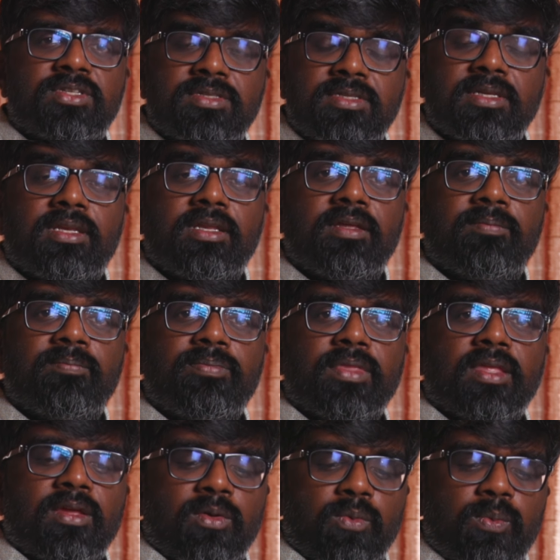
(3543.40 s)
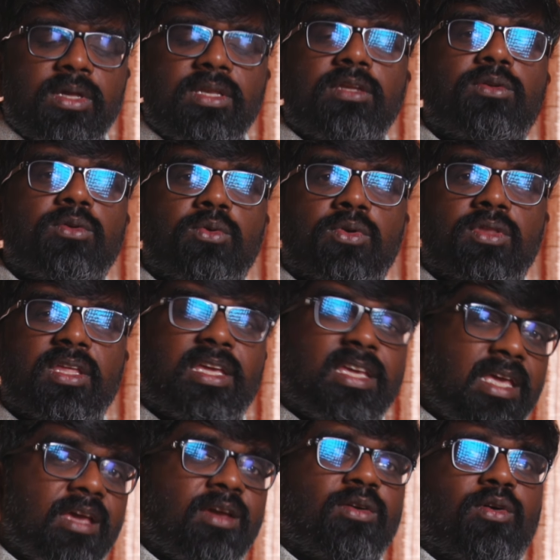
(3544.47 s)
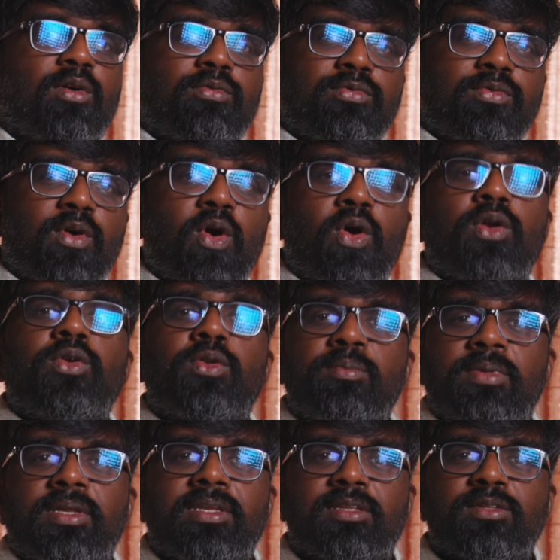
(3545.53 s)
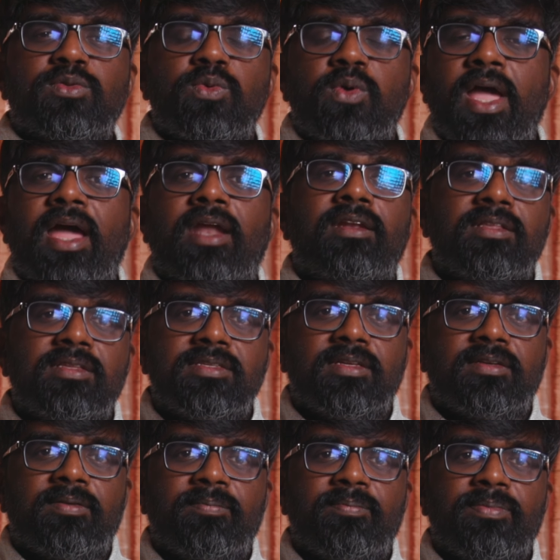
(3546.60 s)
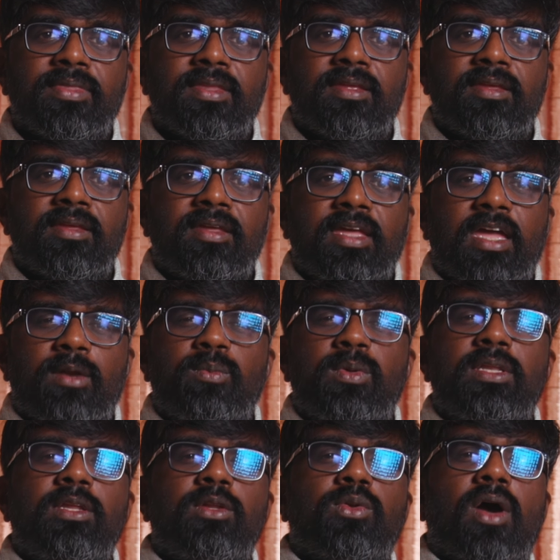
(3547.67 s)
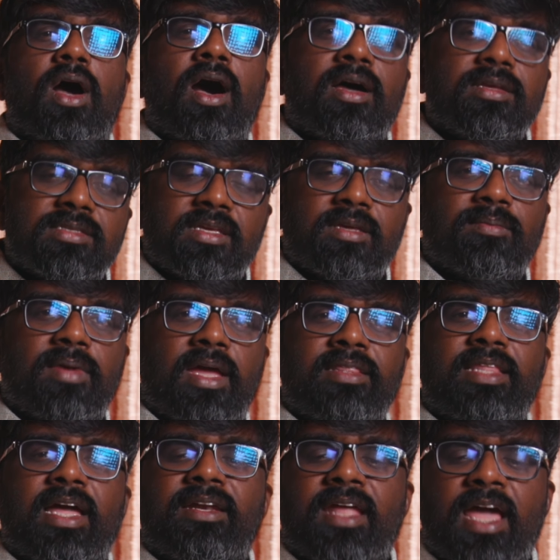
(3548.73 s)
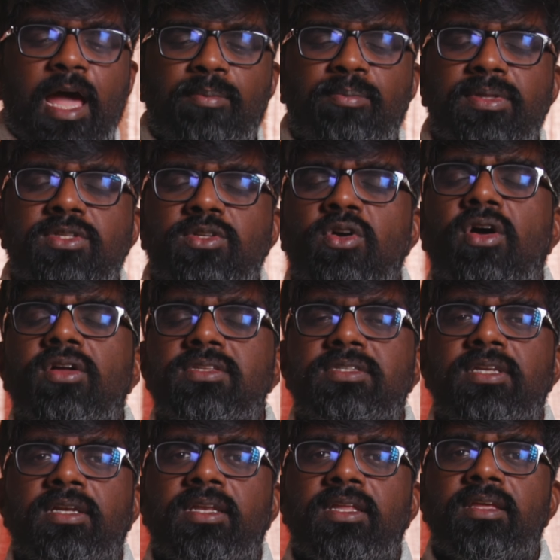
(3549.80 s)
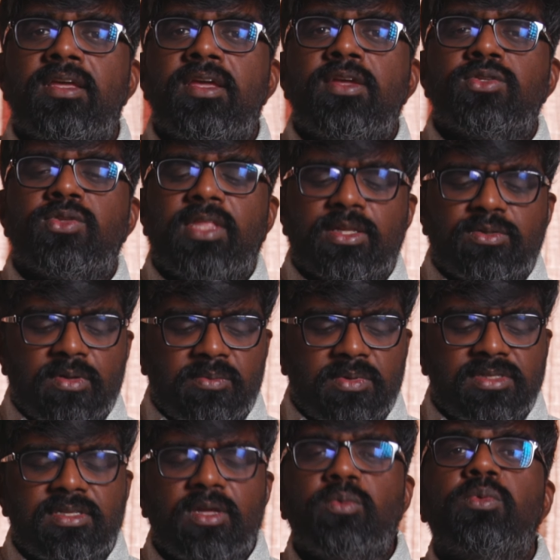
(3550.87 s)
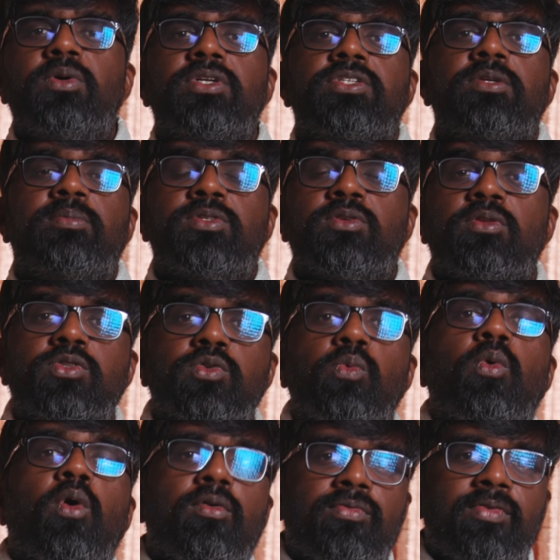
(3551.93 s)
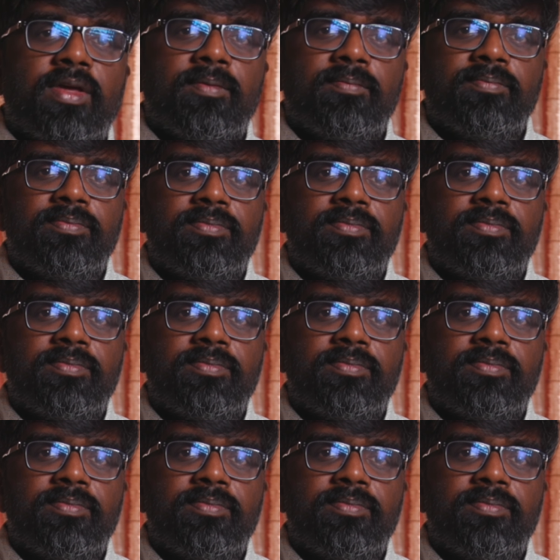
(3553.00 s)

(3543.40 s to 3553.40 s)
city, we need to go to the king of all dominions who handles it. And we need to ask him. And that happens constantly. So that's why we say worship is also warfare.